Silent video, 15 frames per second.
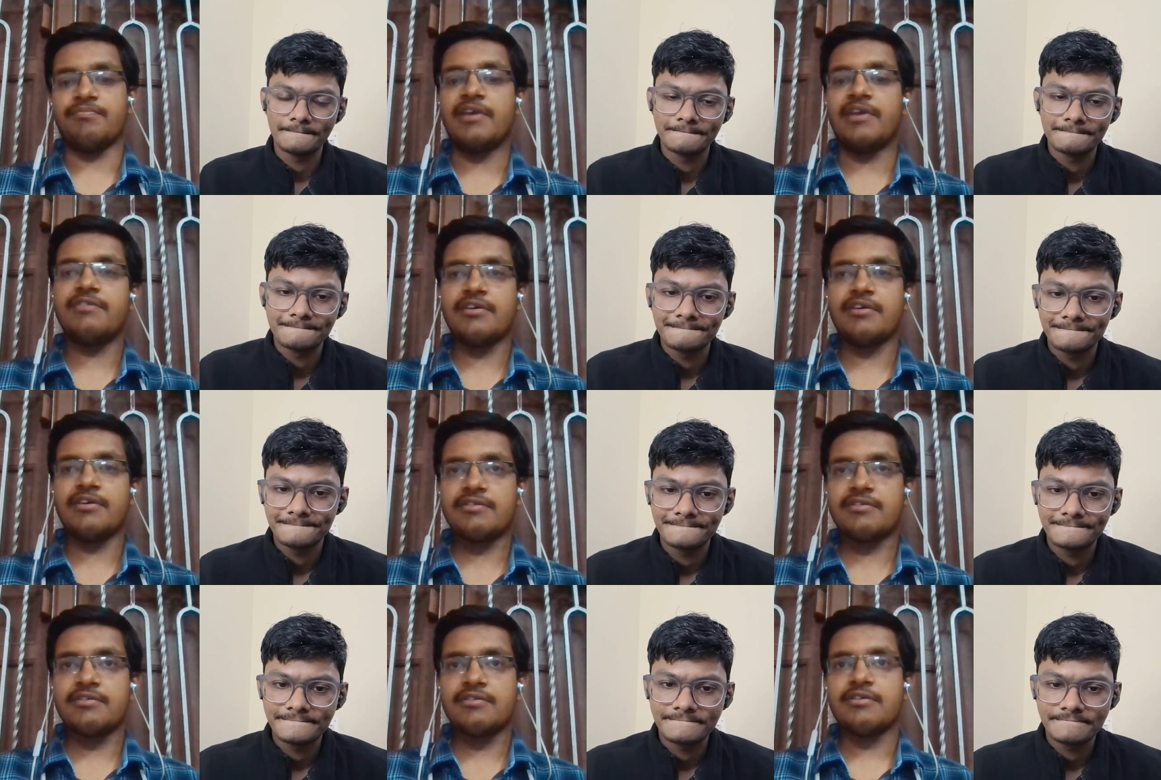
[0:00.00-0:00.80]

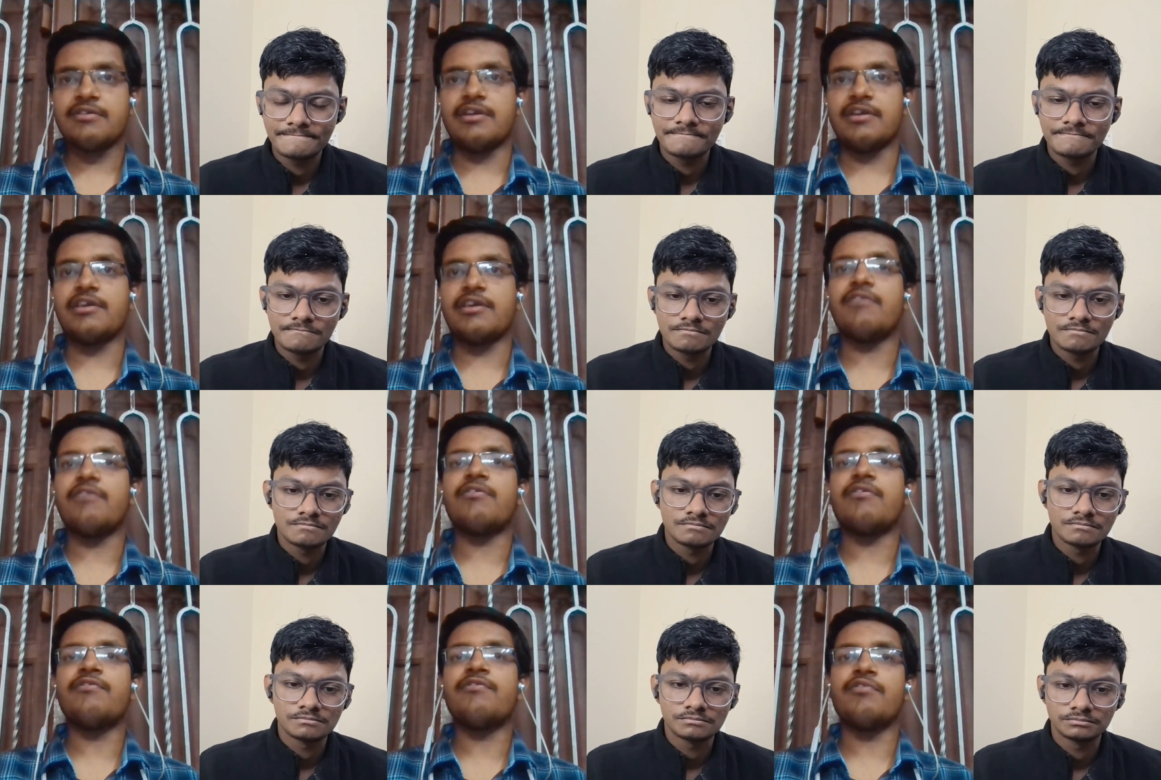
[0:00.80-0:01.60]
Speaker 1: basics like you
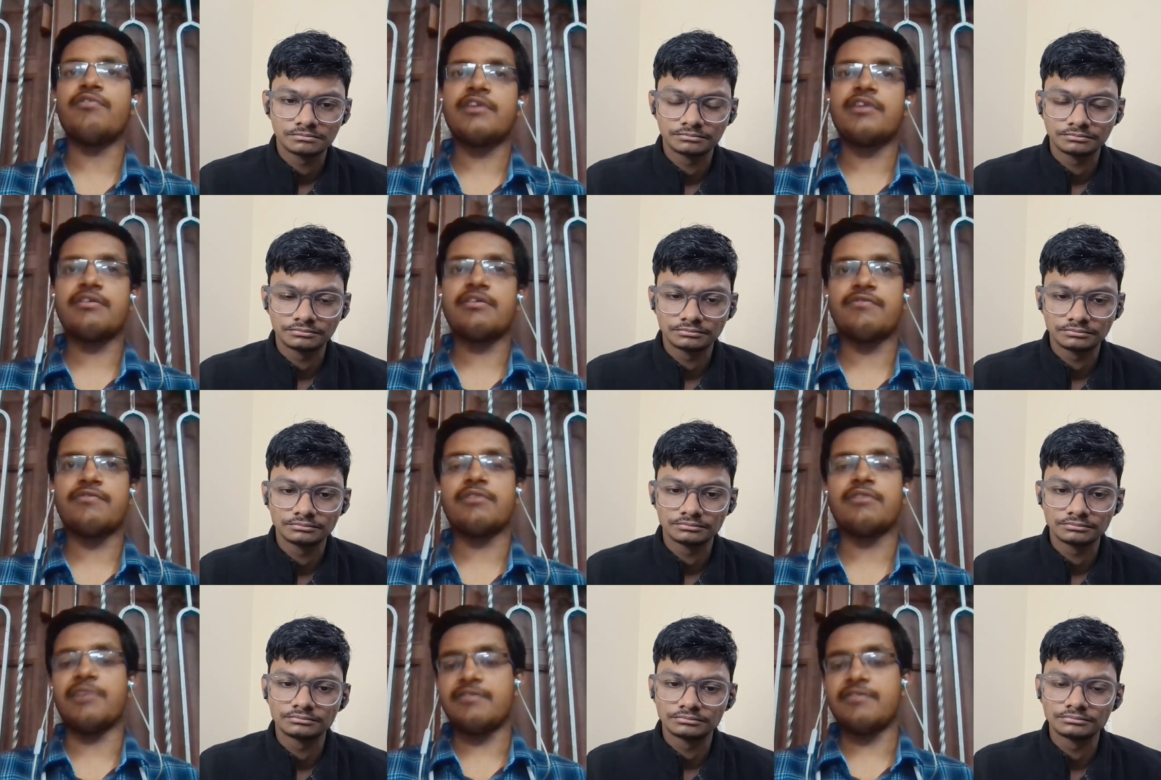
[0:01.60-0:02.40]
have got four tests
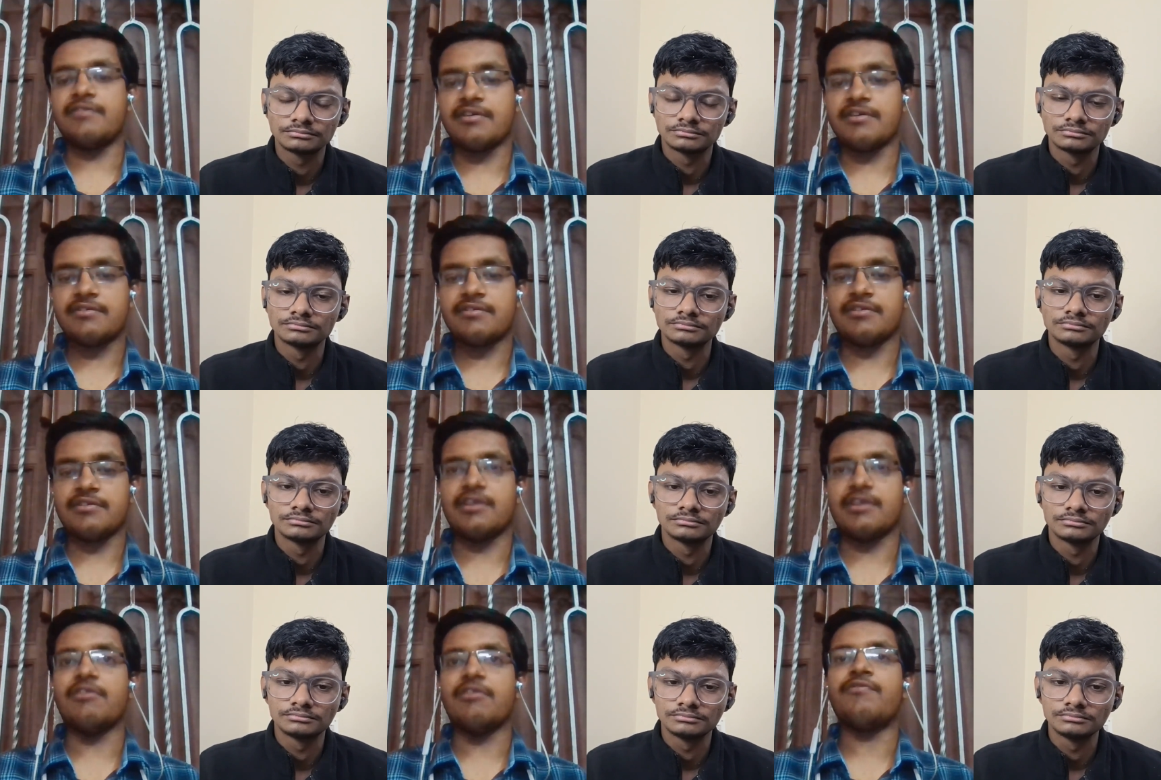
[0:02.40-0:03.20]
for the basics
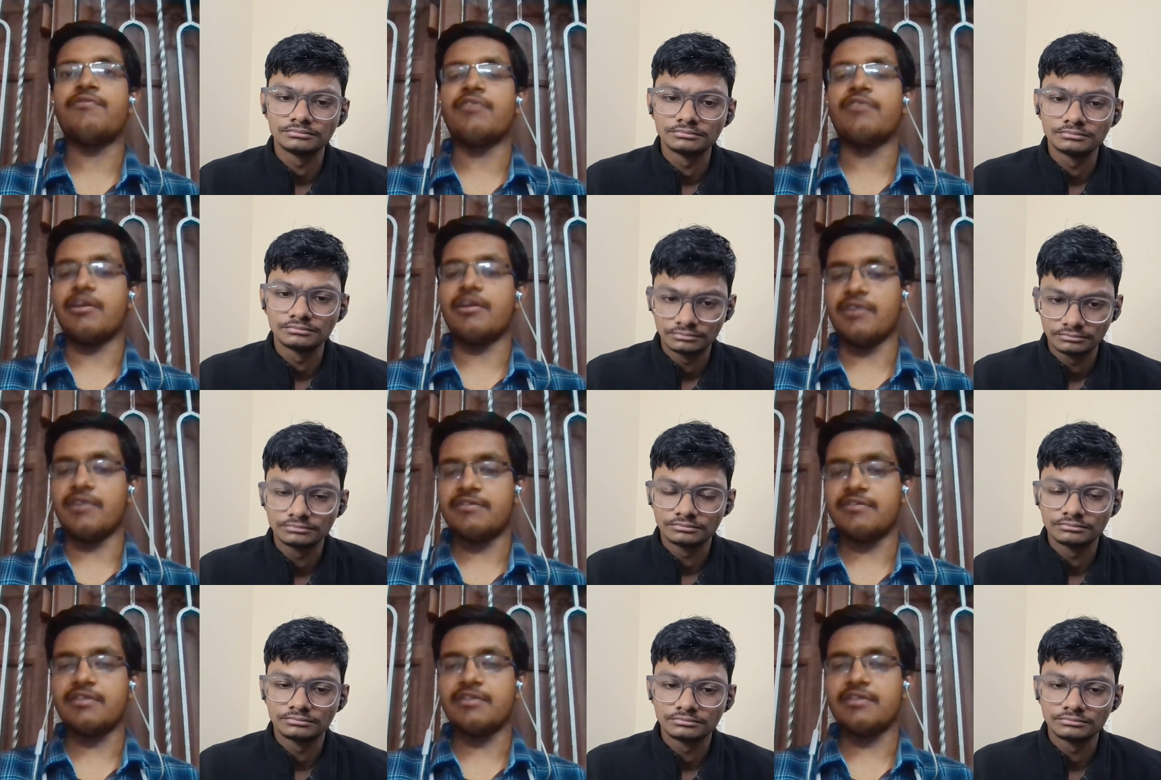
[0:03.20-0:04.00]
then you have four advanced